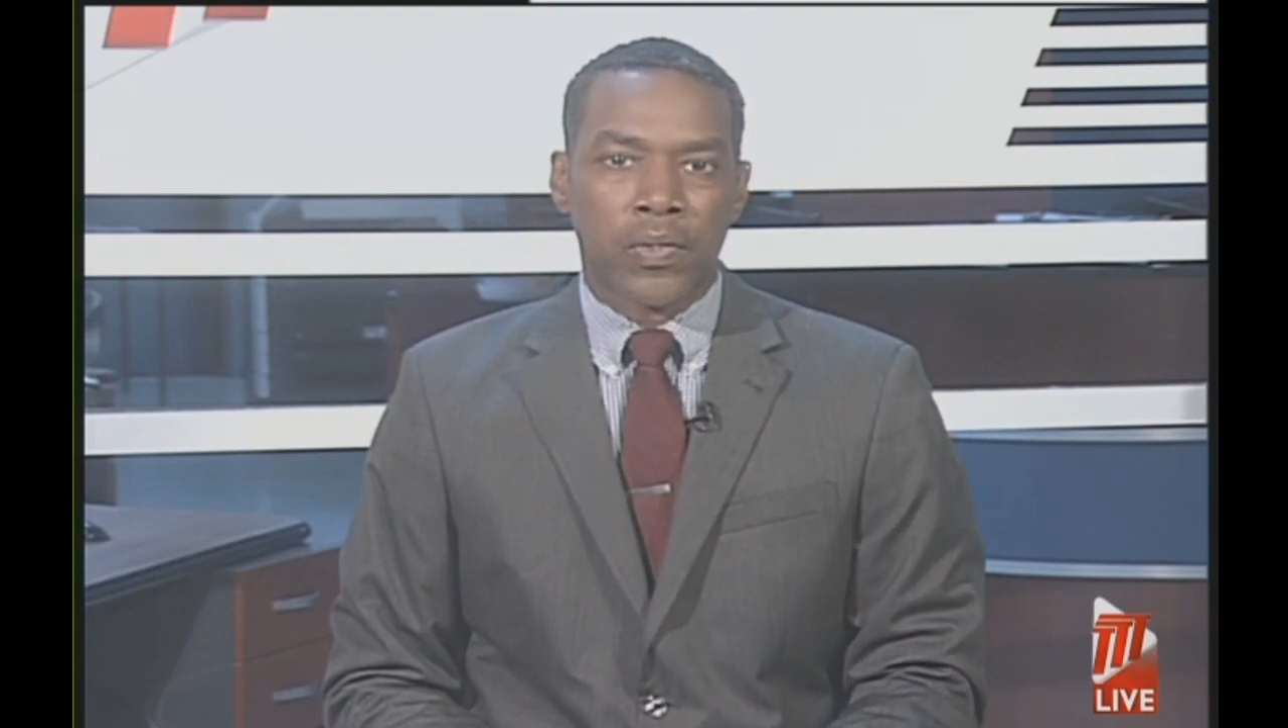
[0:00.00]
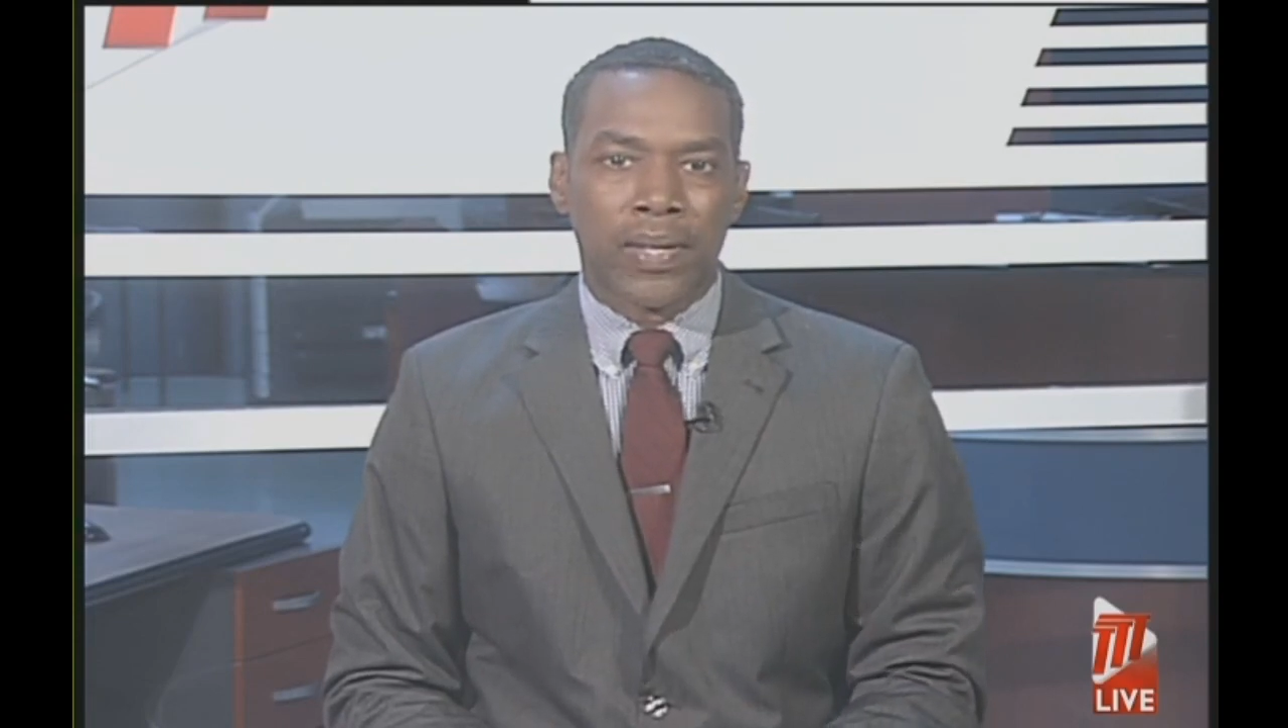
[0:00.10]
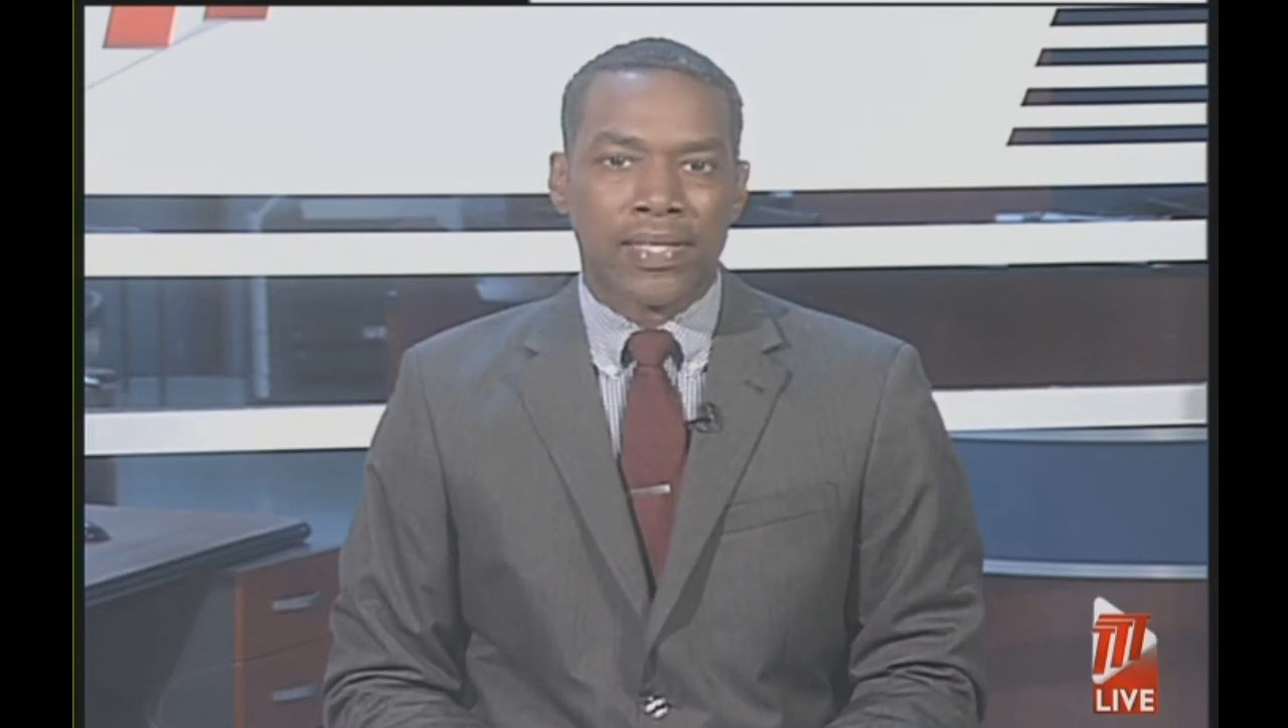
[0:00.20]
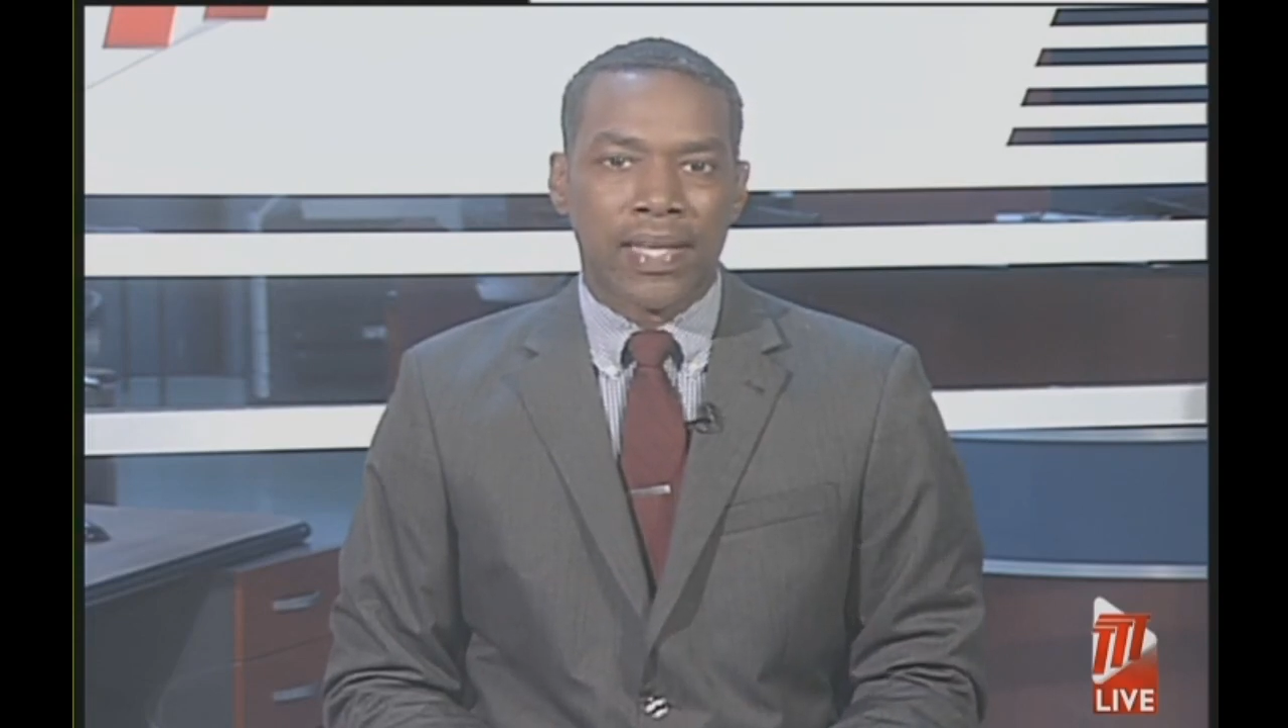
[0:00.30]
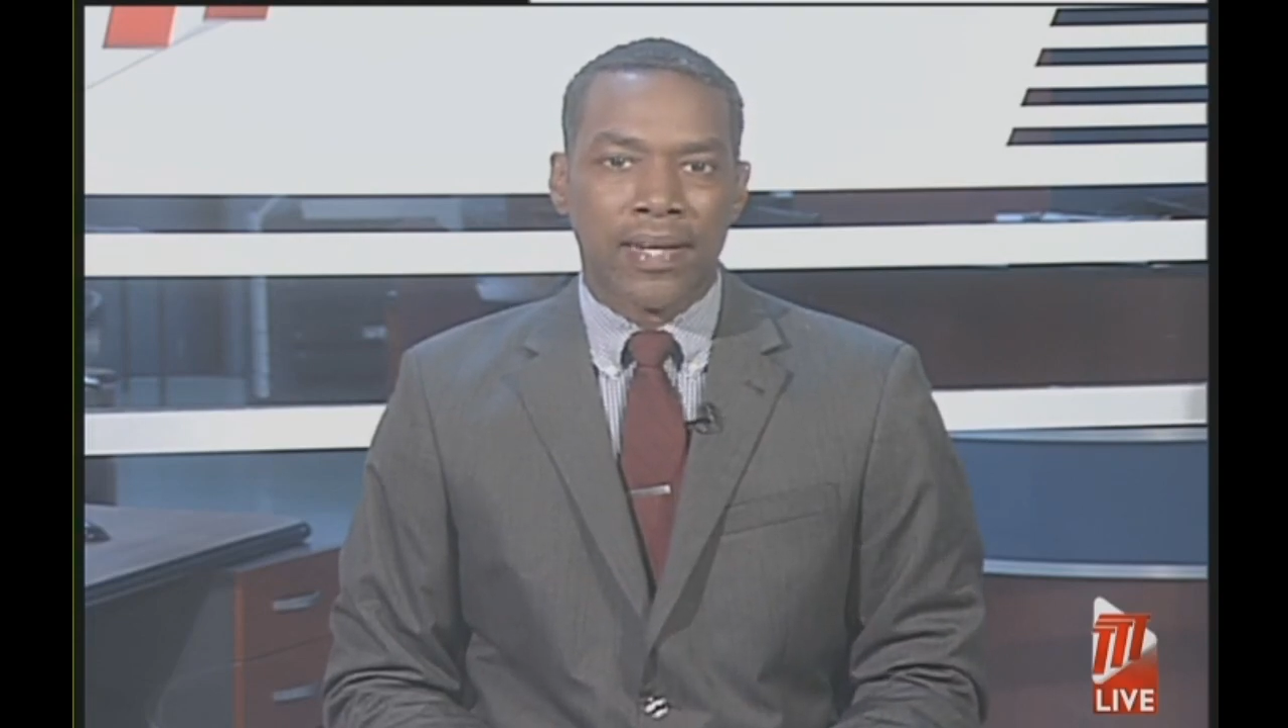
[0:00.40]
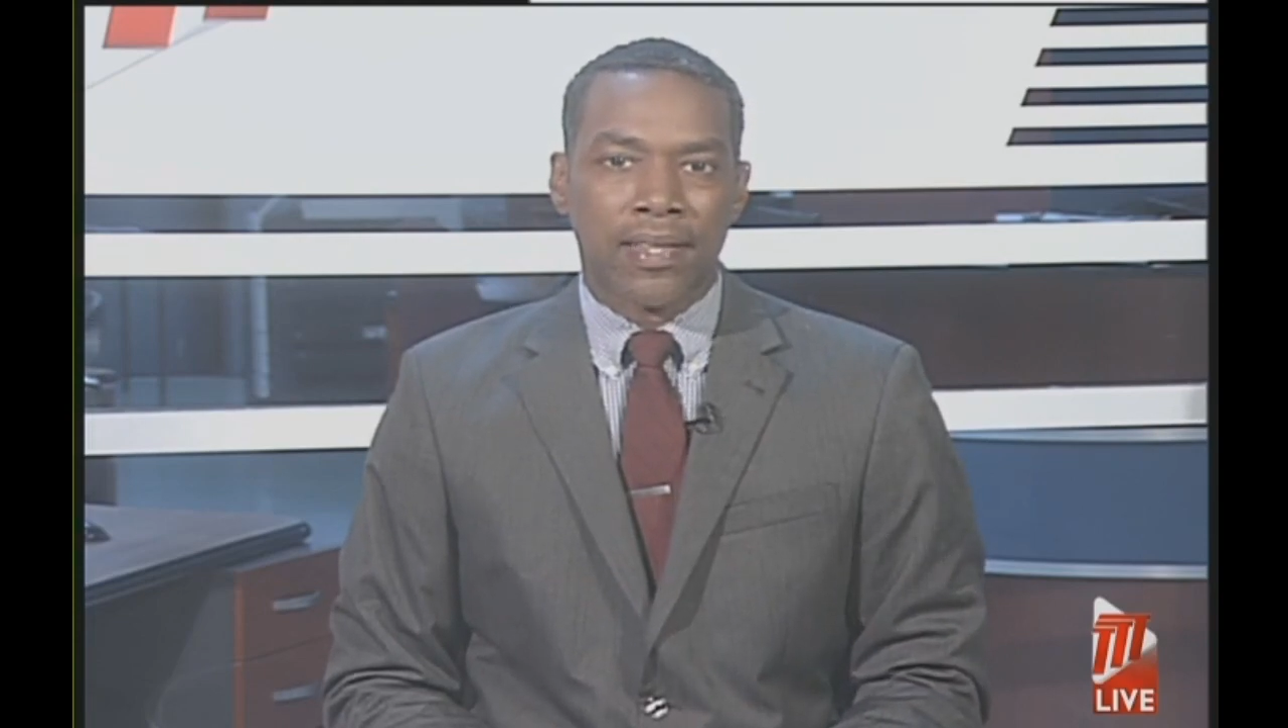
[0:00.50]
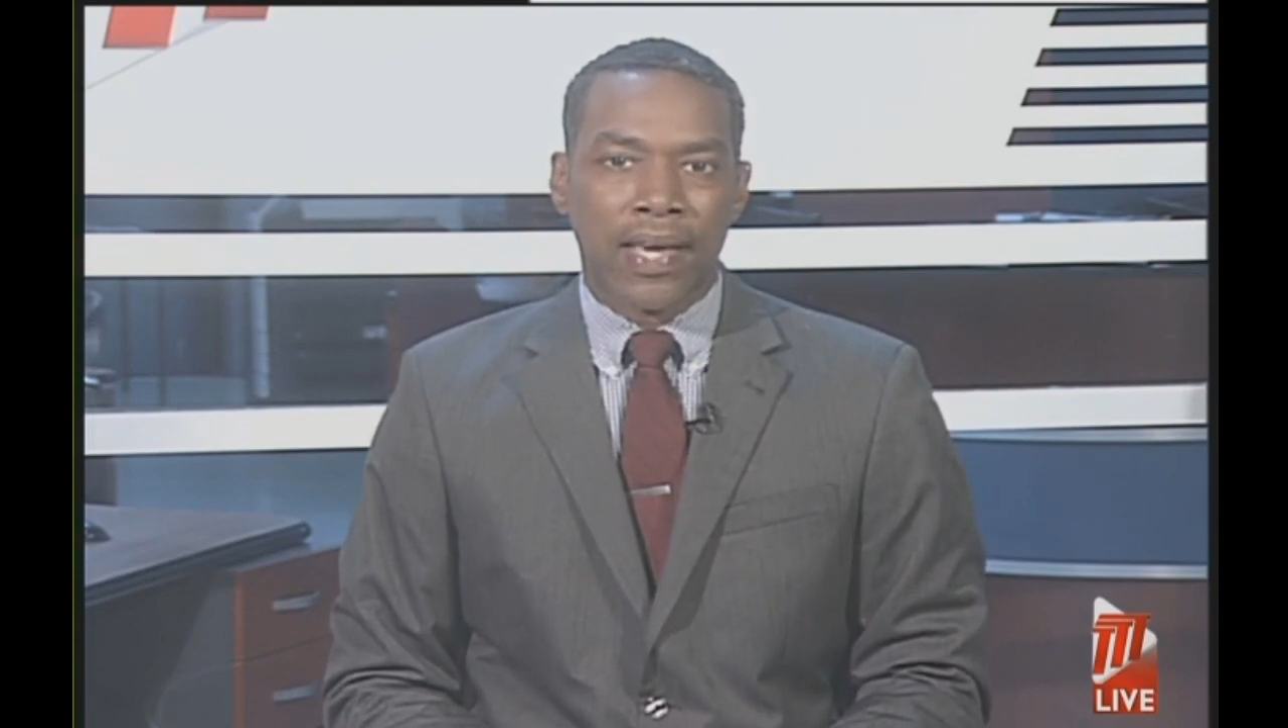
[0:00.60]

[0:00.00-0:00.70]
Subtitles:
to extend